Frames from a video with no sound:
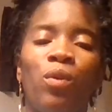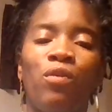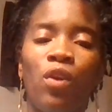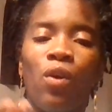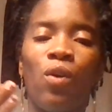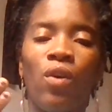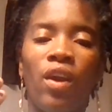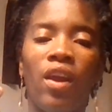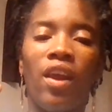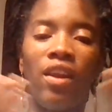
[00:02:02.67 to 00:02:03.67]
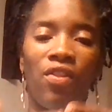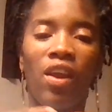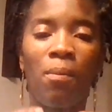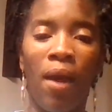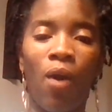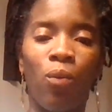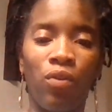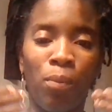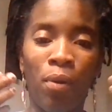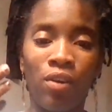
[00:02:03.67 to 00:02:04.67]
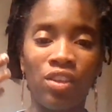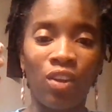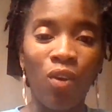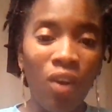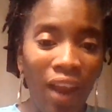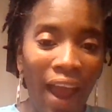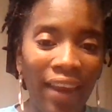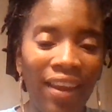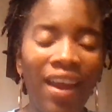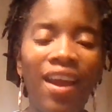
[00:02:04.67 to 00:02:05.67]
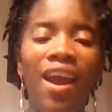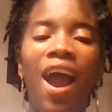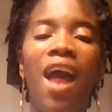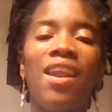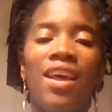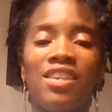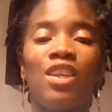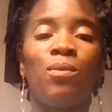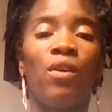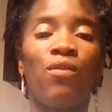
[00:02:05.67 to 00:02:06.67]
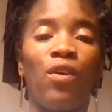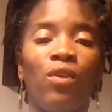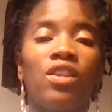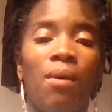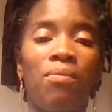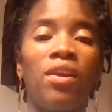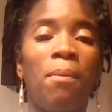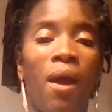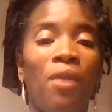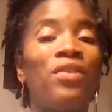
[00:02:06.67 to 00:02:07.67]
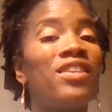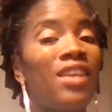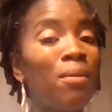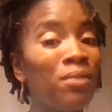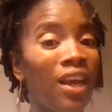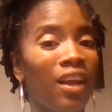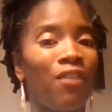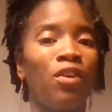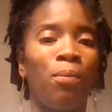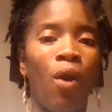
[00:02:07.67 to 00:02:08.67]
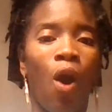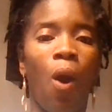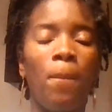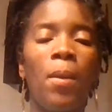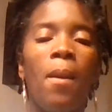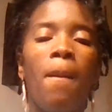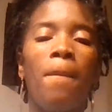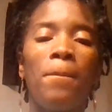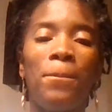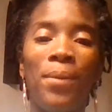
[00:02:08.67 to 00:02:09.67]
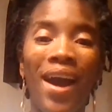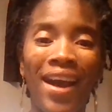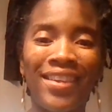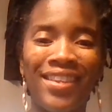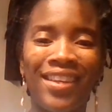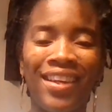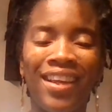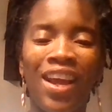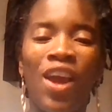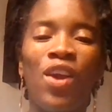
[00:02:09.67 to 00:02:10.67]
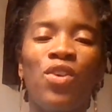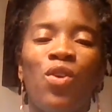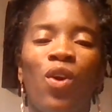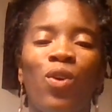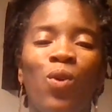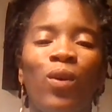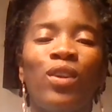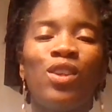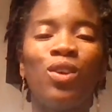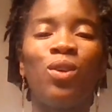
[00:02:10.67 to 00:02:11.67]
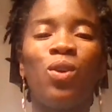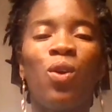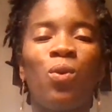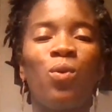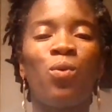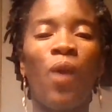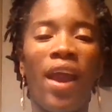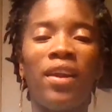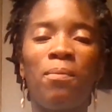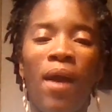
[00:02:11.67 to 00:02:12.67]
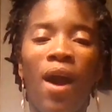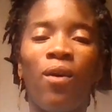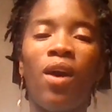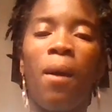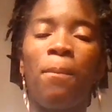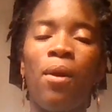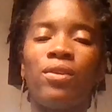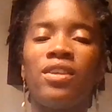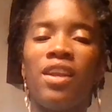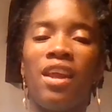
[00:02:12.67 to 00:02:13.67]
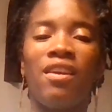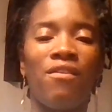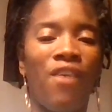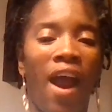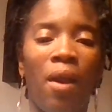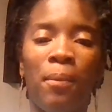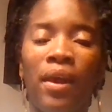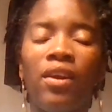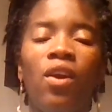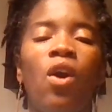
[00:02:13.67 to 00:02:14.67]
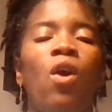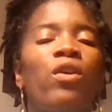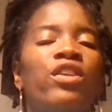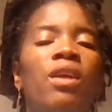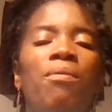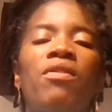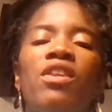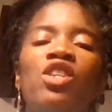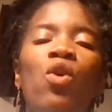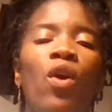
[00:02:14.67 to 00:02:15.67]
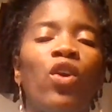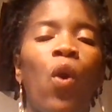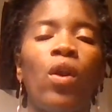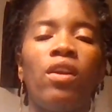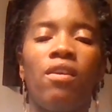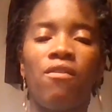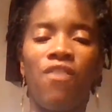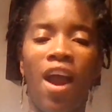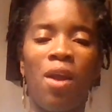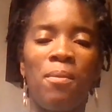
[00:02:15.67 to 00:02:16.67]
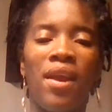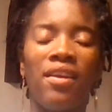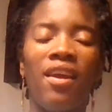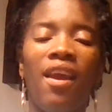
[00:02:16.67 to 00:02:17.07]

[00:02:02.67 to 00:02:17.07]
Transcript: reveal anything about what the person looked like unless it reveals something about the subject of your poem. But you're going to write about a person in an environment or something that's going on in the environment,